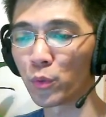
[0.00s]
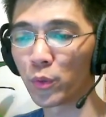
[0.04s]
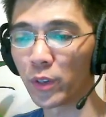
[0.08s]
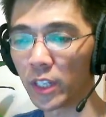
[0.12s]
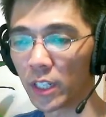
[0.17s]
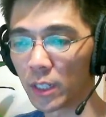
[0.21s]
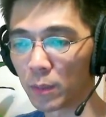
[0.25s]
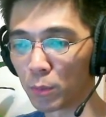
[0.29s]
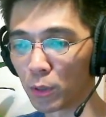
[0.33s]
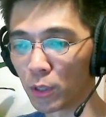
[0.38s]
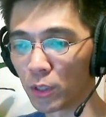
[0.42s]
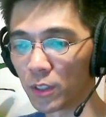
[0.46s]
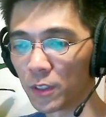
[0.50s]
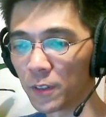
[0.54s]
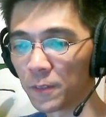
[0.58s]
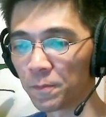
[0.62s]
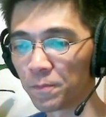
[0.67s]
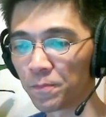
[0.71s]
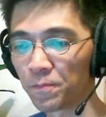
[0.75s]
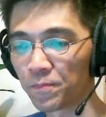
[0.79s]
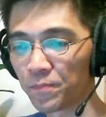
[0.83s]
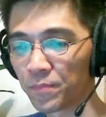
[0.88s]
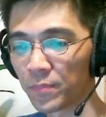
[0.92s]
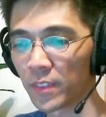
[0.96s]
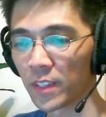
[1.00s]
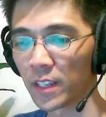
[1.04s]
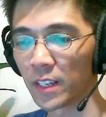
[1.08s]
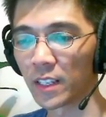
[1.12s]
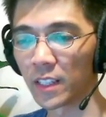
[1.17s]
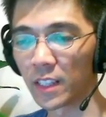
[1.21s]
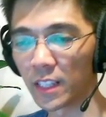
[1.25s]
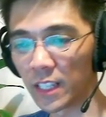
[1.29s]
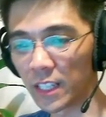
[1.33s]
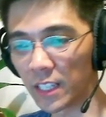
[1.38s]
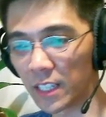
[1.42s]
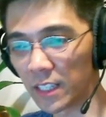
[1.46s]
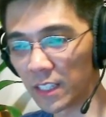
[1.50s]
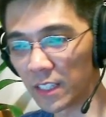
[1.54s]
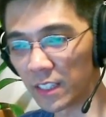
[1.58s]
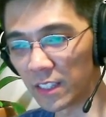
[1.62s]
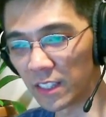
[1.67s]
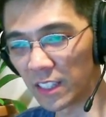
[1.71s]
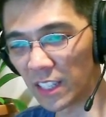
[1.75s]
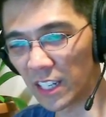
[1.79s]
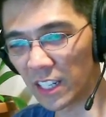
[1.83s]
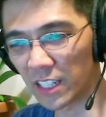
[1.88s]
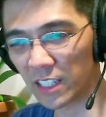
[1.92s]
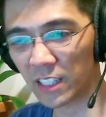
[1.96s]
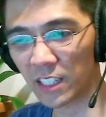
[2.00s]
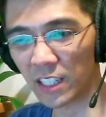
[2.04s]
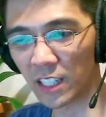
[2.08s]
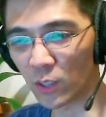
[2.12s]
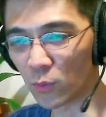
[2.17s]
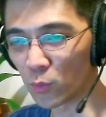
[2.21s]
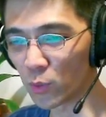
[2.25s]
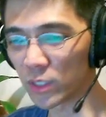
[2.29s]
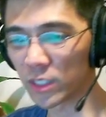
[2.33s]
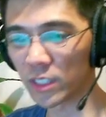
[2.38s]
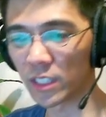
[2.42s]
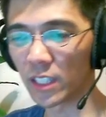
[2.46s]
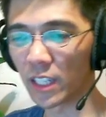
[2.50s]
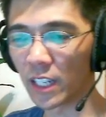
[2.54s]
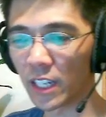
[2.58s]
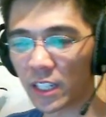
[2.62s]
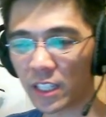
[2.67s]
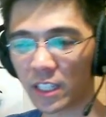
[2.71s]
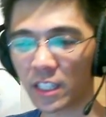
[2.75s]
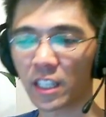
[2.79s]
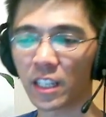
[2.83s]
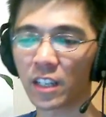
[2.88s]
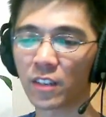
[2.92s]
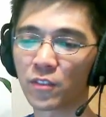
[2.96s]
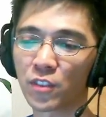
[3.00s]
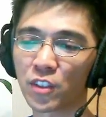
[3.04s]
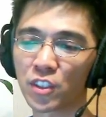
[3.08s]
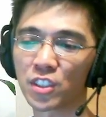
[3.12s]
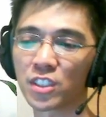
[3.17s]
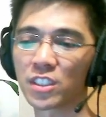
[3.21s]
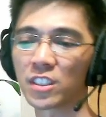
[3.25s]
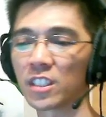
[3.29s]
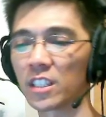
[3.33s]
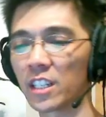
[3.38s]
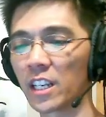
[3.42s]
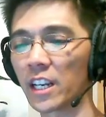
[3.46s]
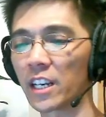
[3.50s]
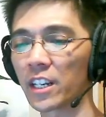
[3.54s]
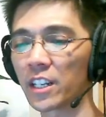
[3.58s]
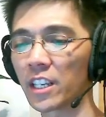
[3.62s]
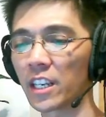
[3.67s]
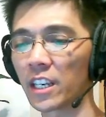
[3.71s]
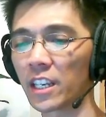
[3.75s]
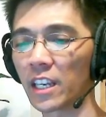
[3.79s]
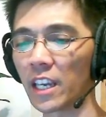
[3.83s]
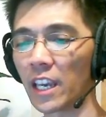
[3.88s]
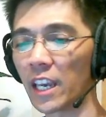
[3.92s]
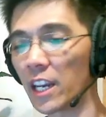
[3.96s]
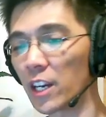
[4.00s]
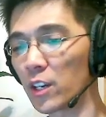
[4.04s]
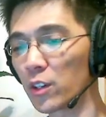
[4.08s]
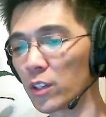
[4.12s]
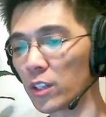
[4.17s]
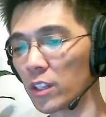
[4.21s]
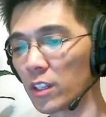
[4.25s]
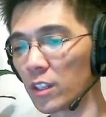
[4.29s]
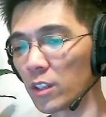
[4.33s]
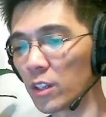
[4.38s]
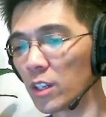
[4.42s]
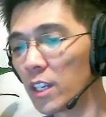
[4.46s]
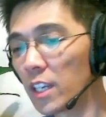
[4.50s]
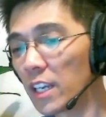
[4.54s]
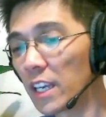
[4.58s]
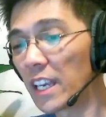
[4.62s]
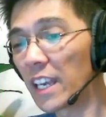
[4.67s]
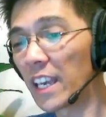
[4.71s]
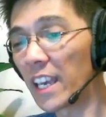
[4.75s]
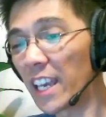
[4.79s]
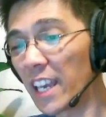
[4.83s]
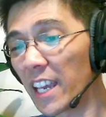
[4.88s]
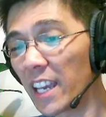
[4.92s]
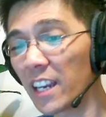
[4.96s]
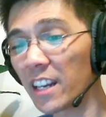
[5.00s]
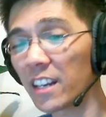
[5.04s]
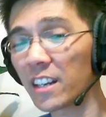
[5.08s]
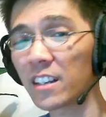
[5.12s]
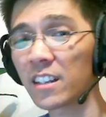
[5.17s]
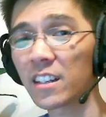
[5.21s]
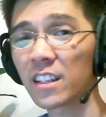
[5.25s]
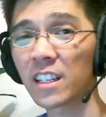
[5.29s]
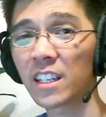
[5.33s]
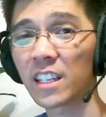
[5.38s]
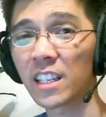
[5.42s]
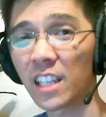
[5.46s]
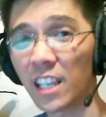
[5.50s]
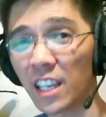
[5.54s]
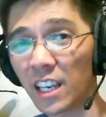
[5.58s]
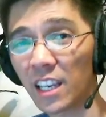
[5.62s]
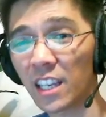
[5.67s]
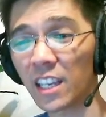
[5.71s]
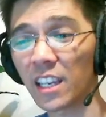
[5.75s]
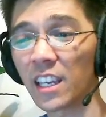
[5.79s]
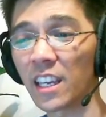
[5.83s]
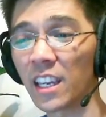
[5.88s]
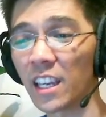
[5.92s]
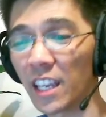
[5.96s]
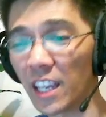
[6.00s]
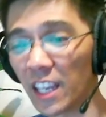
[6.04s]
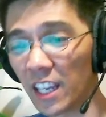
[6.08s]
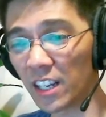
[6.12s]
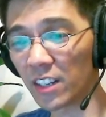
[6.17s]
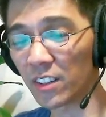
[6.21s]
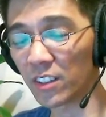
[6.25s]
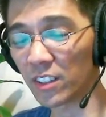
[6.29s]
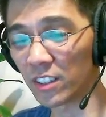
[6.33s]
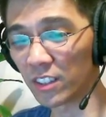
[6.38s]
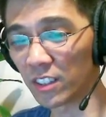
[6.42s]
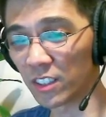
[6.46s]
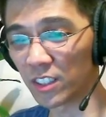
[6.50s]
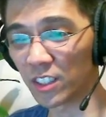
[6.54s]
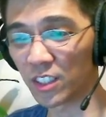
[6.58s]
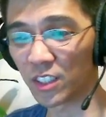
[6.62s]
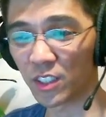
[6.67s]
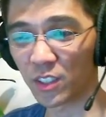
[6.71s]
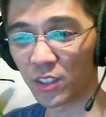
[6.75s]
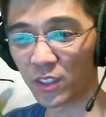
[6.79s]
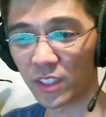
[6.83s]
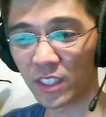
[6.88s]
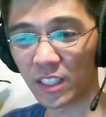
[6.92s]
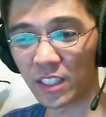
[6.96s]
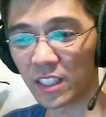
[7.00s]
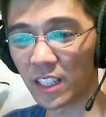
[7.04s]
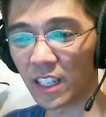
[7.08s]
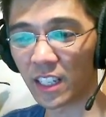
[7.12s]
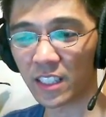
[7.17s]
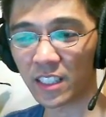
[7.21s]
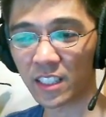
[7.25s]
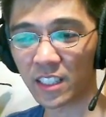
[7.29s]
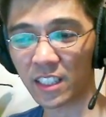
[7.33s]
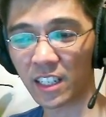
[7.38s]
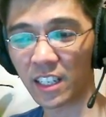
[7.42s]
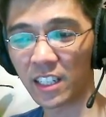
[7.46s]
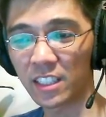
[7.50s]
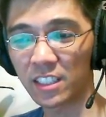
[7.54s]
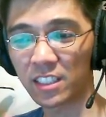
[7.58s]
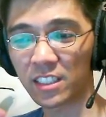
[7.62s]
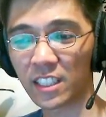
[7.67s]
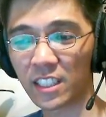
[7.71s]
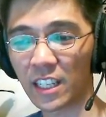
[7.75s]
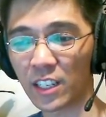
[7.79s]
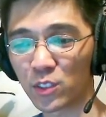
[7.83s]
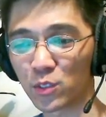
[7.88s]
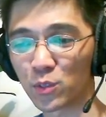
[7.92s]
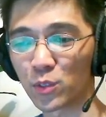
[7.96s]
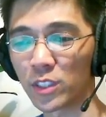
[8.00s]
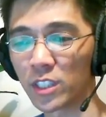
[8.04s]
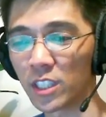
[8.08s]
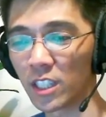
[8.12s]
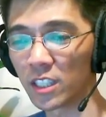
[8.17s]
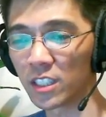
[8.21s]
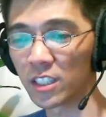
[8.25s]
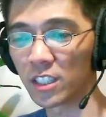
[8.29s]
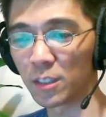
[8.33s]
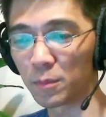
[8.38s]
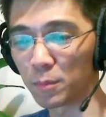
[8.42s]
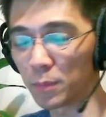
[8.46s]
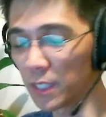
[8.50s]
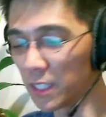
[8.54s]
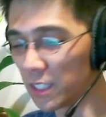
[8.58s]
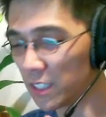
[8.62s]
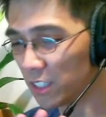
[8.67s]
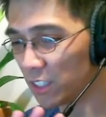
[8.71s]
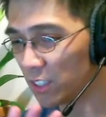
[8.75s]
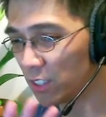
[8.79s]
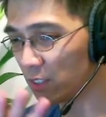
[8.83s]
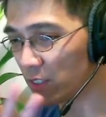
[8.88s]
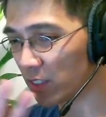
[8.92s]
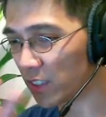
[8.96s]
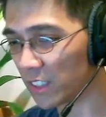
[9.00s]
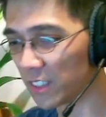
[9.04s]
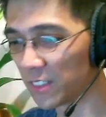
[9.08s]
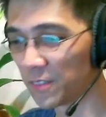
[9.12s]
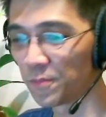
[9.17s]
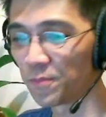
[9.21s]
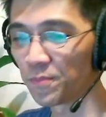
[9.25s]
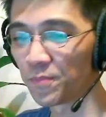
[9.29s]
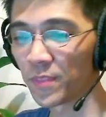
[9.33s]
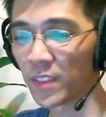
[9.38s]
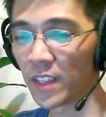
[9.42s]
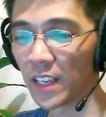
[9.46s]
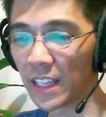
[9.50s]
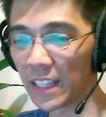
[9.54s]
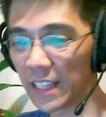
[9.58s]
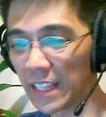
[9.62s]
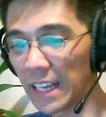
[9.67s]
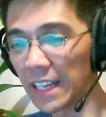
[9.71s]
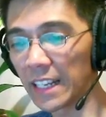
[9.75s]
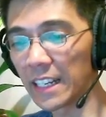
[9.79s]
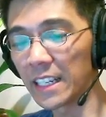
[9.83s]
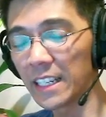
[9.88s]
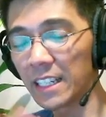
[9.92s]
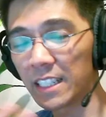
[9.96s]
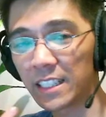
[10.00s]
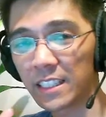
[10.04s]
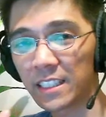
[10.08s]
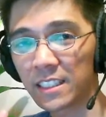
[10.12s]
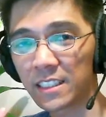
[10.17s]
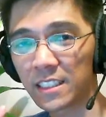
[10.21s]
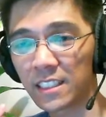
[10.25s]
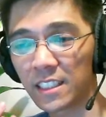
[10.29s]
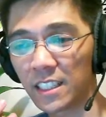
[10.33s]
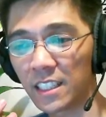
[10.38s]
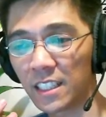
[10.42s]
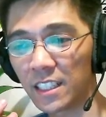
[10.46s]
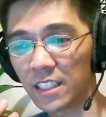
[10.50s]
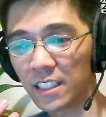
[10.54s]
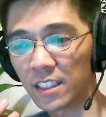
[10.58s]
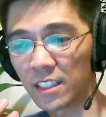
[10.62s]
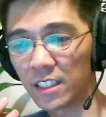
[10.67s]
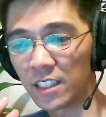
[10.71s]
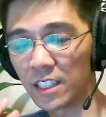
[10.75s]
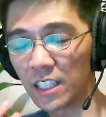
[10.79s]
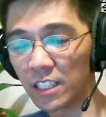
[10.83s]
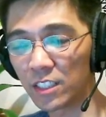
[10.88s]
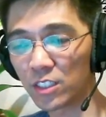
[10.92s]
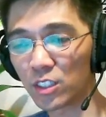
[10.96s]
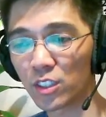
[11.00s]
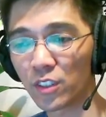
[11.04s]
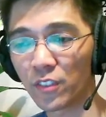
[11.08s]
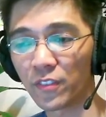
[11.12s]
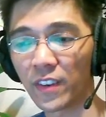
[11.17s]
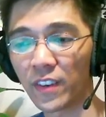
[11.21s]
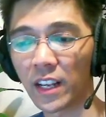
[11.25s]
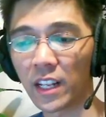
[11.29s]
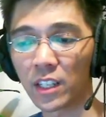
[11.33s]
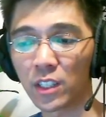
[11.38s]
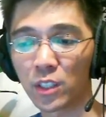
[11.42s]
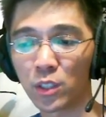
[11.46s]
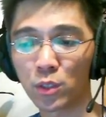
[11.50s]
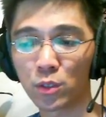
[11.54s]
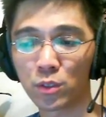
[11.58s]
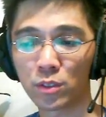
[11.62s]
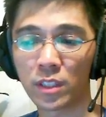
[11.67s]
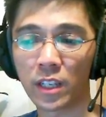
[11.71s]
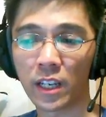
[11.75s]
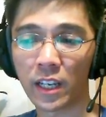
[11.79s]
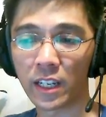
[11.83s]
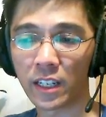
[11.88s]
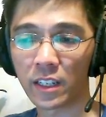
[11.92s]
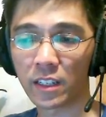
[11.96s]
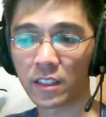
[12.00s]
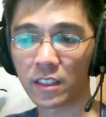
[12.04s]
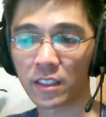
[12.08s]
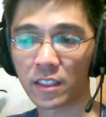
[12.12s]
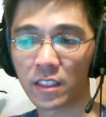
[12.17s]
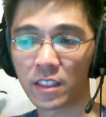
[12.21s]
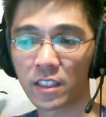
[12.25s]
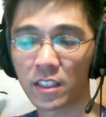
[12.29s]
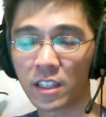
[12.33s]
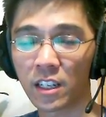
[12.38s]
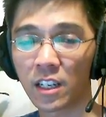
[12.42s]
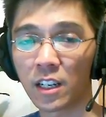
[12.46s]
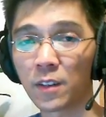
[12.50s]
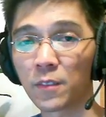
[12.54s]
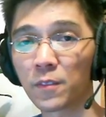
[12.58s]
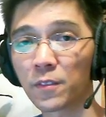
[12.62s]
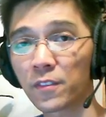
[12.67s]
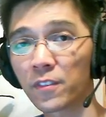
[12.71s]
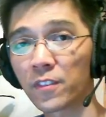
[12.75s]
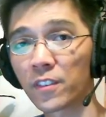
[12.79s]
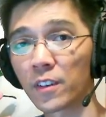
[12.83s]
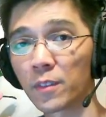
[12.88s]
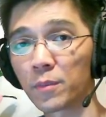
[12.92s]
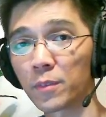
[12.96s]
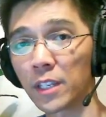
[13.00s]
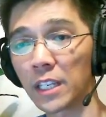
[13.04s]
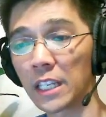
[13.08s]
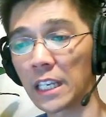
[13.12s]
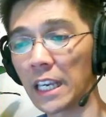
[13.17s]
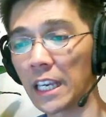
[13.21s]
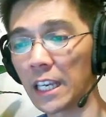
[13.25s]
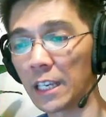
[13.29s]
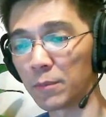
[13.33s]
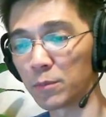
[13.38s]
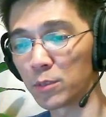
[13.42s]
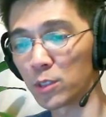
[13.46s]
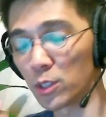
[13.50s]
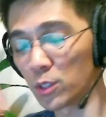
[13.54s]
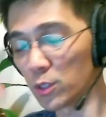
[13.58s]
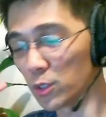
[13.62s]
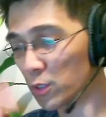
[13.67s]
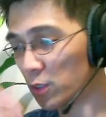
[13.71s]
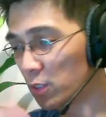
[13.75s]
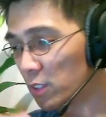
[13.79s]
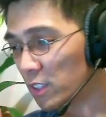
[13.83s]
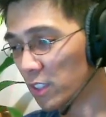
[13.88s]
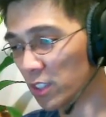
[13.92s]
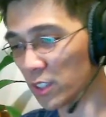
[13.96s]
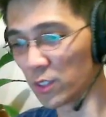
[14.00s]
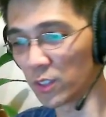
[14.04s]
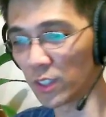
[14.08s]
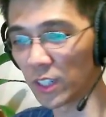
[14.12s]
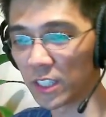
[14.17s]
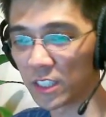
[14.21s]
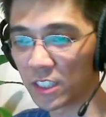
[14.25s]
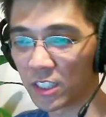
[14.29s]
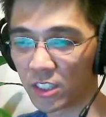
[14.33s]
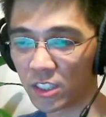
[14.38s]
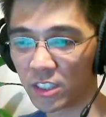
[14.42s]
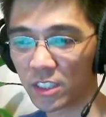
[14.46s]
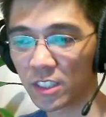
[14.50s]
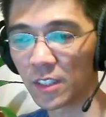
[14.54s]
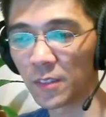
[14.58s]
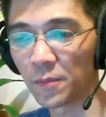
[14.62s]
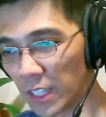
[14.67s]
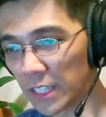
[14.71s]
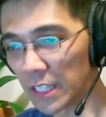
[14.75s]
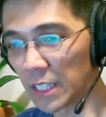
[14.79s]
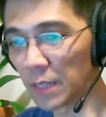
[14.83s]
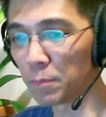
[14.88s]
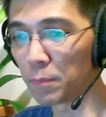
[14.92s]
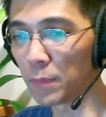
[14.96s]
readable. Like an air kick. What's an air kick versus an air kick aerial? Air kick aerial. That kind of sounds redundant, but that is these are the values that come from the game. So I just let them